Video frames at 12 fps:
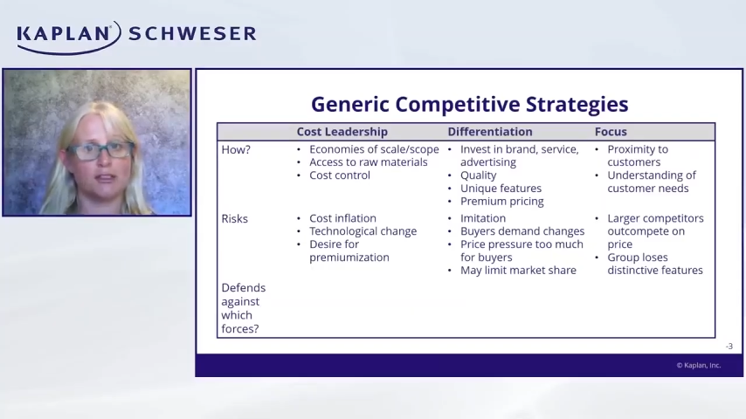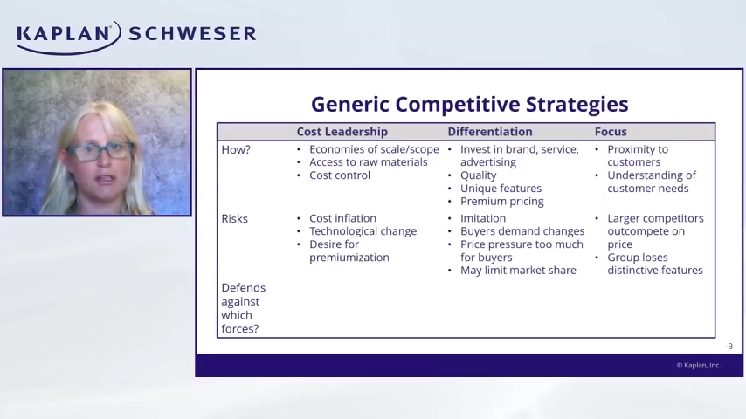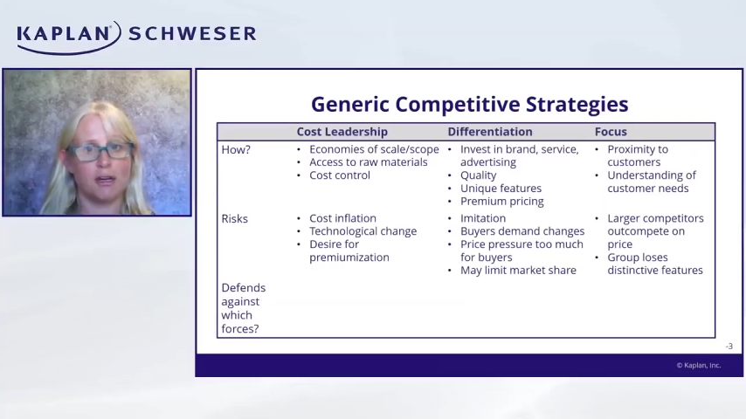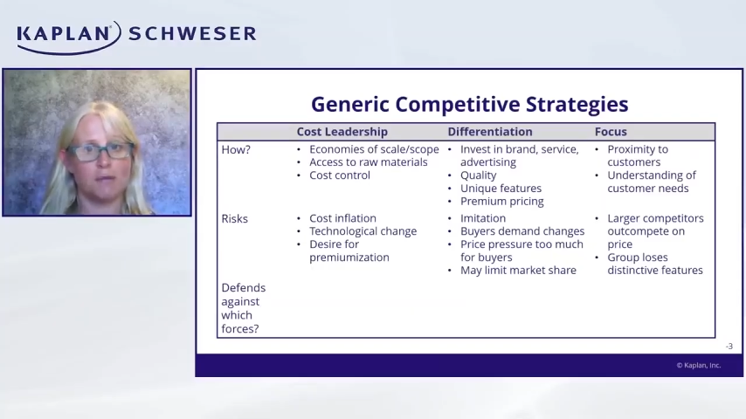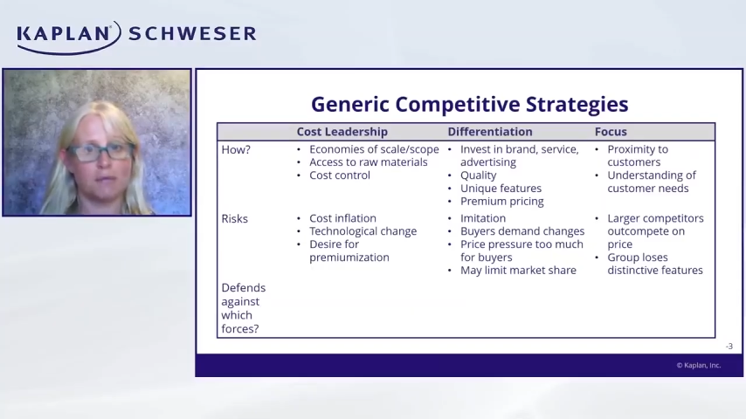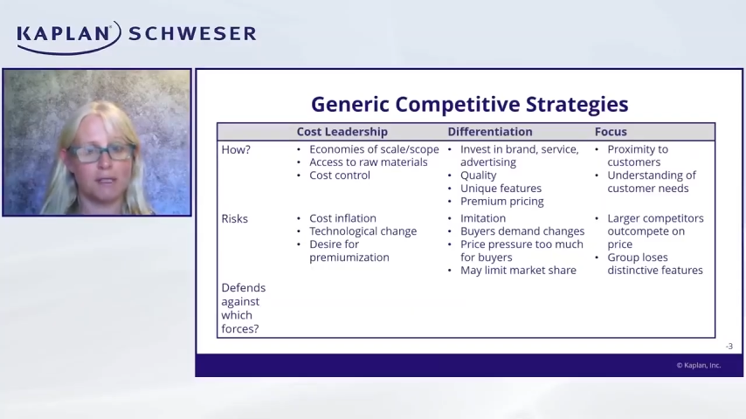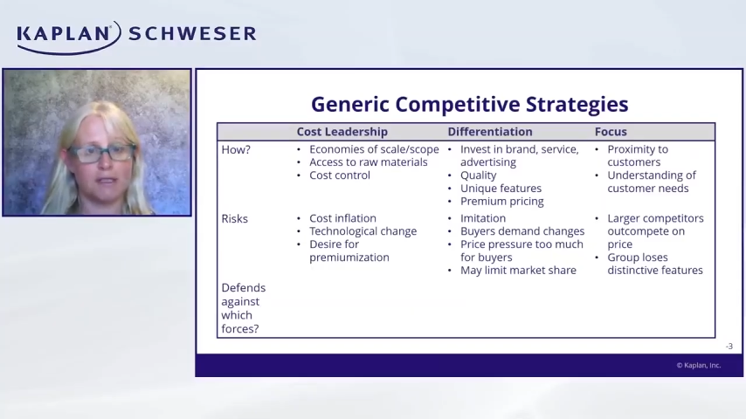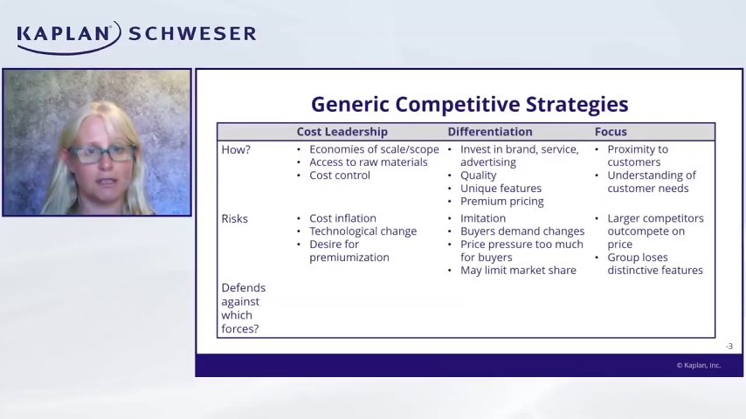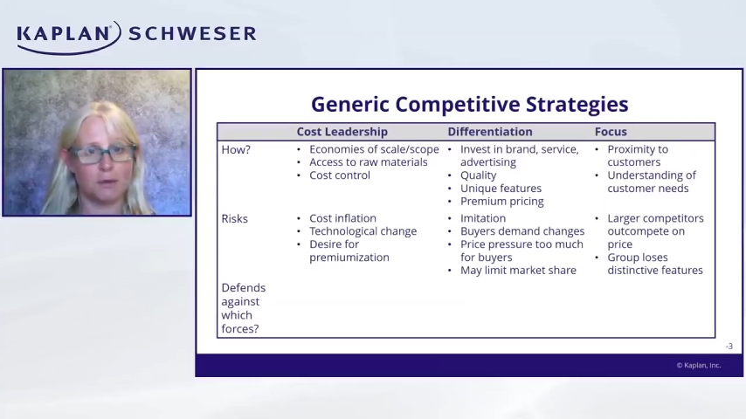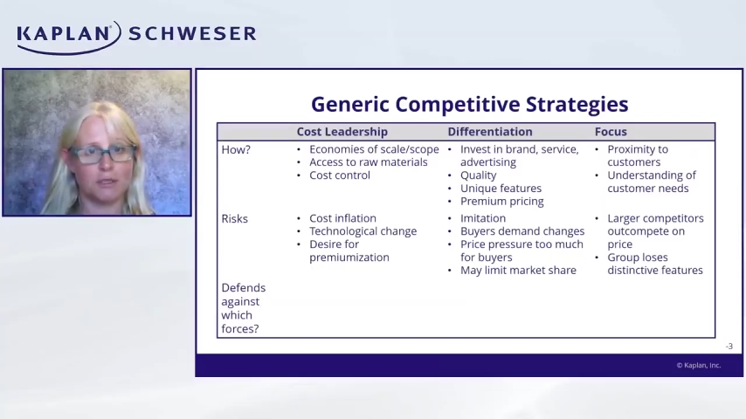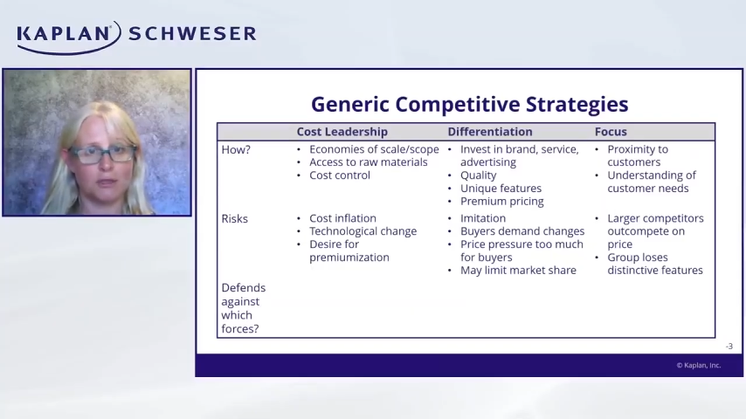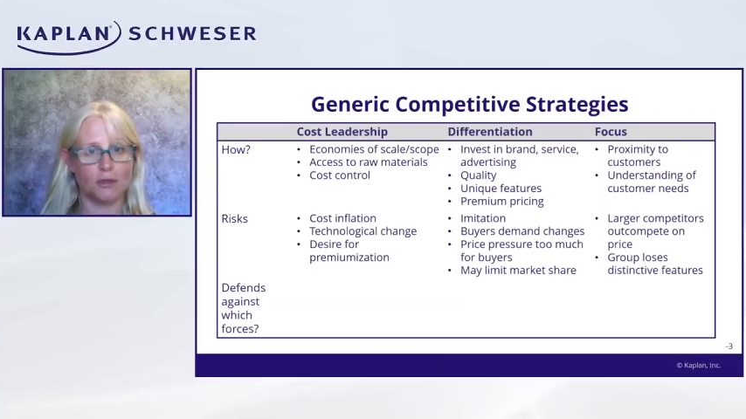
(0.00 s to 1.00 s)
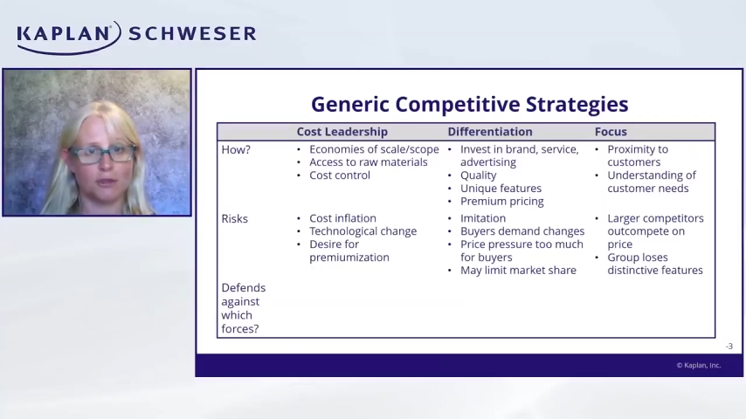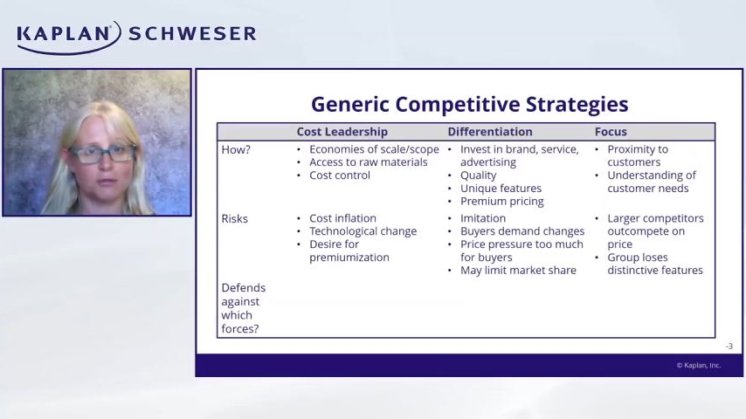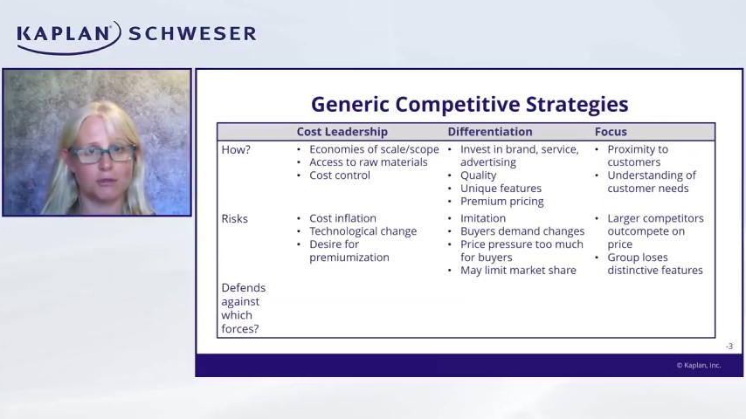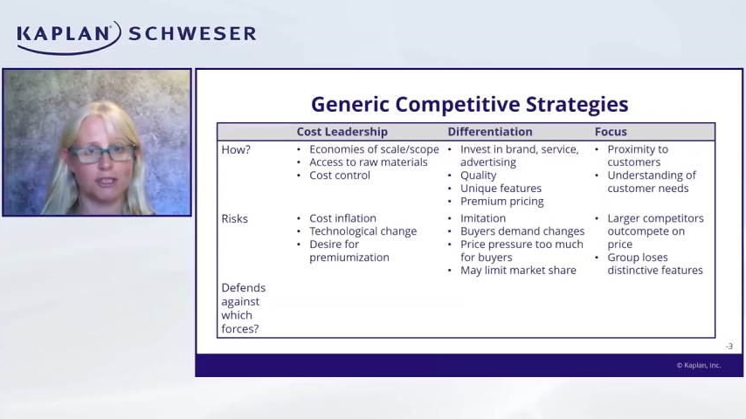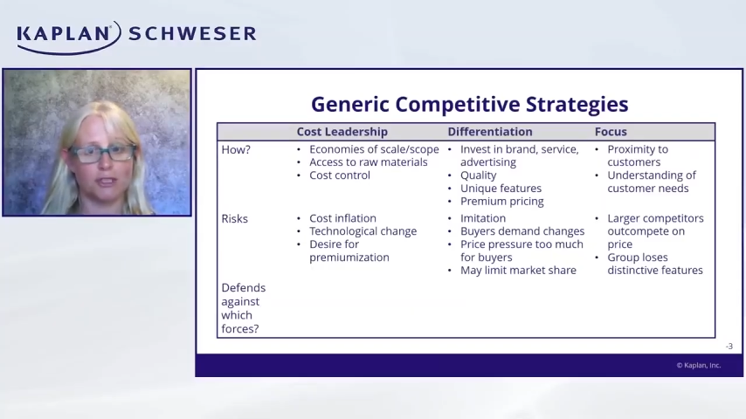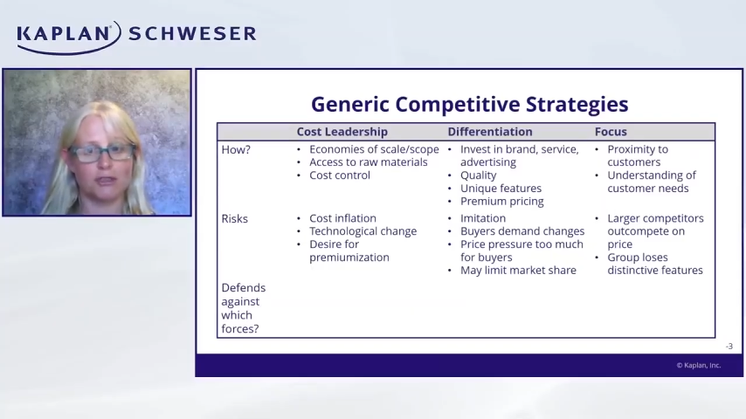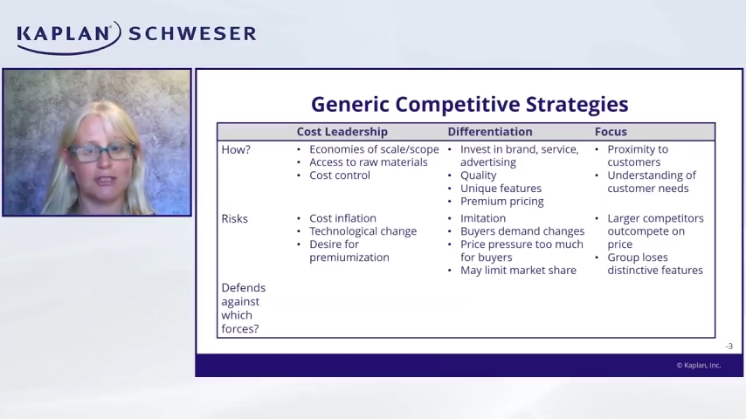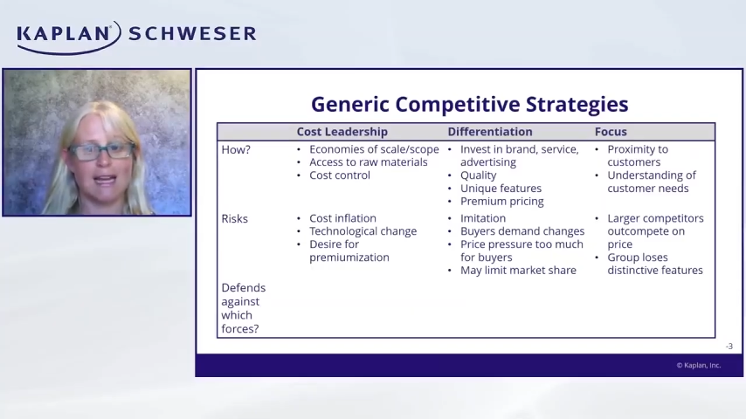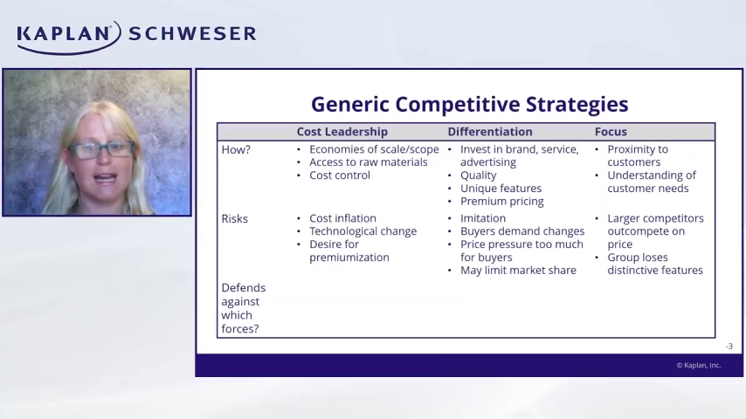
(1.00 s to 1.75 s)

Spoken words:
You can't be the lowest cost producer.